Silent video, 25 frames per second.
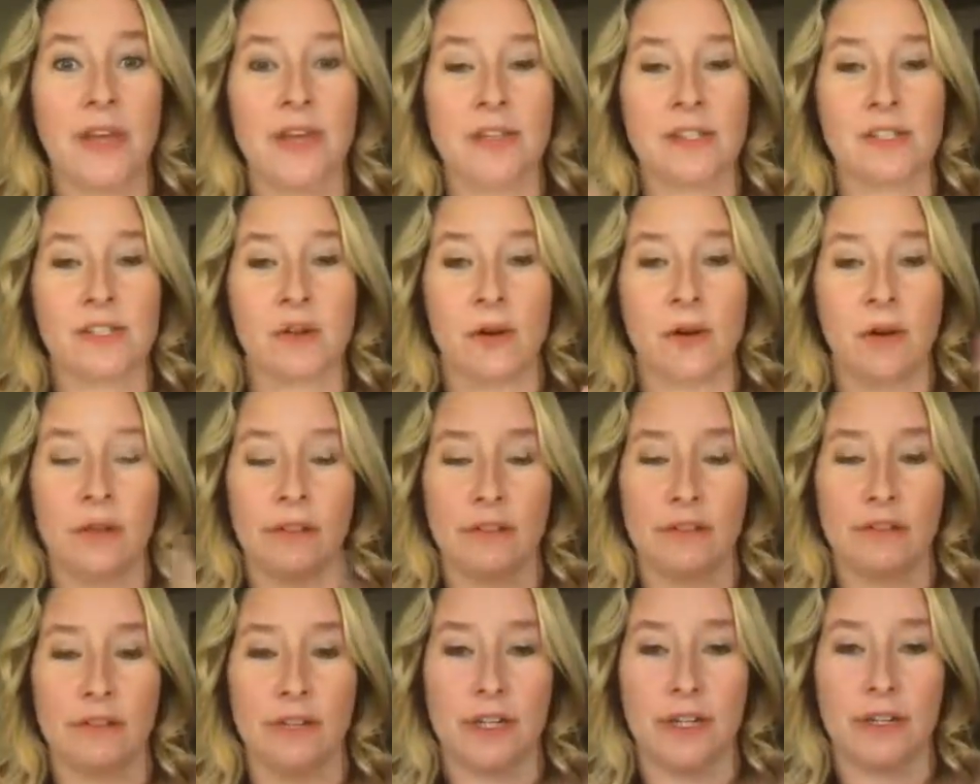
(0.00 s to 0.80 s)
So all
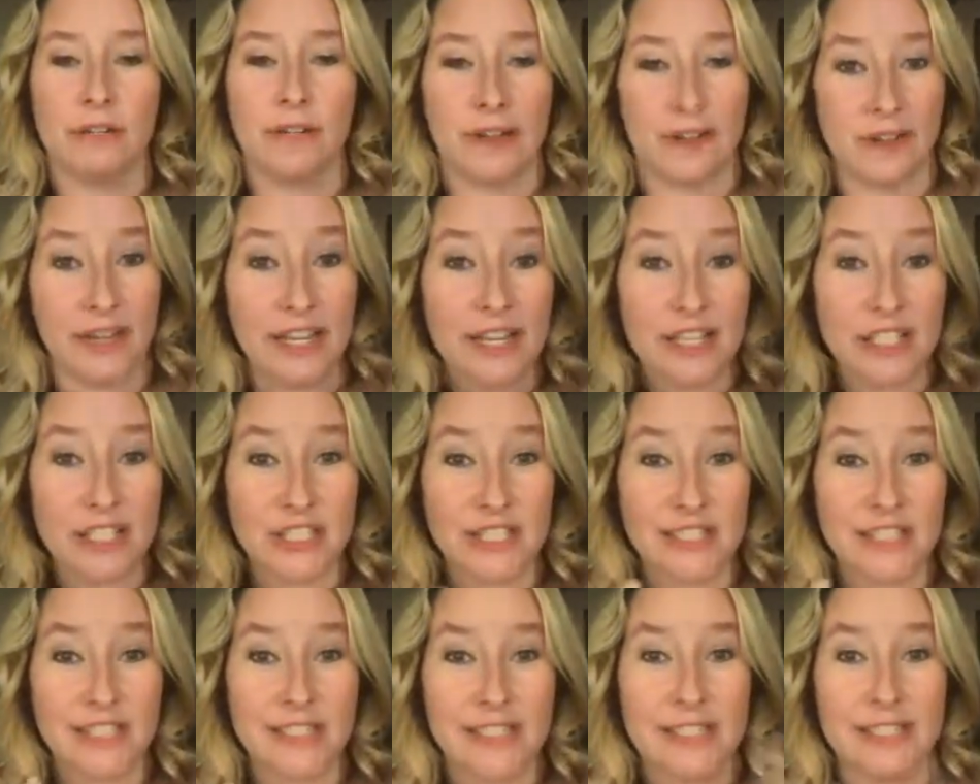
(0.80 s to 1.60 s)
of their
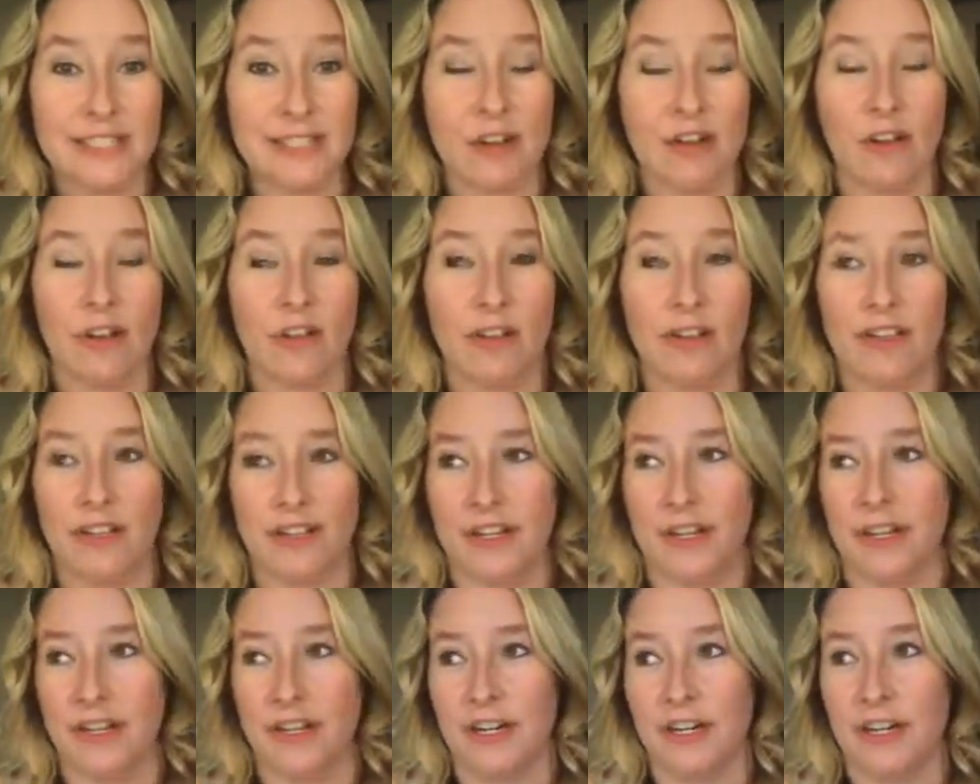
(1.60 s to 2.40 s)
foundations, all
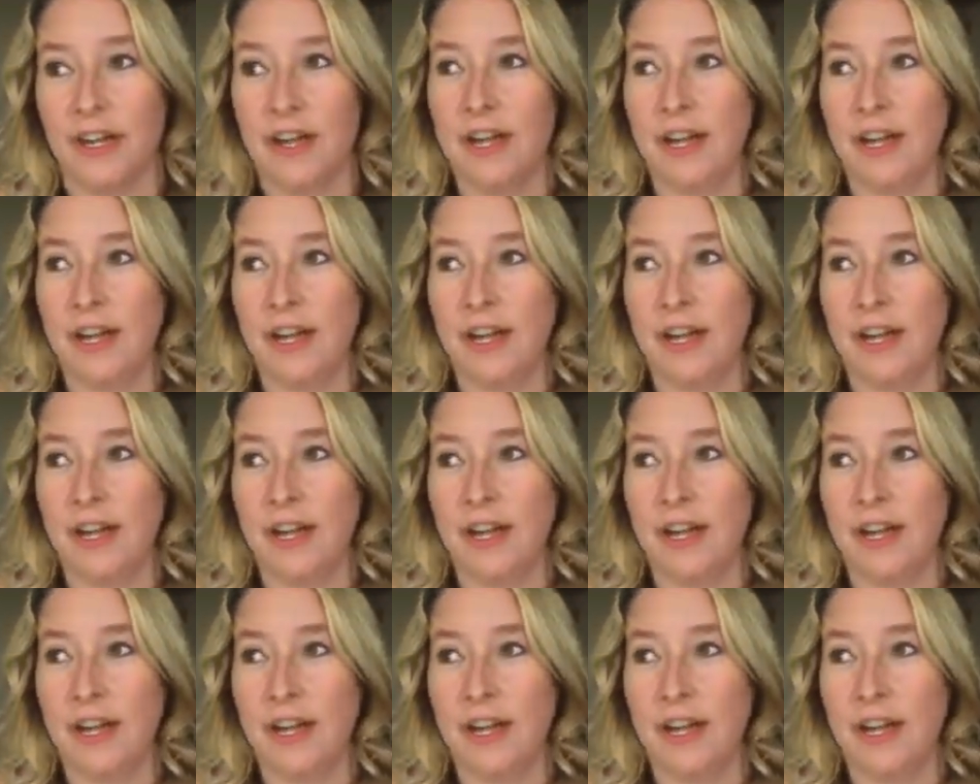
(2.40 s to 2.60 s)
their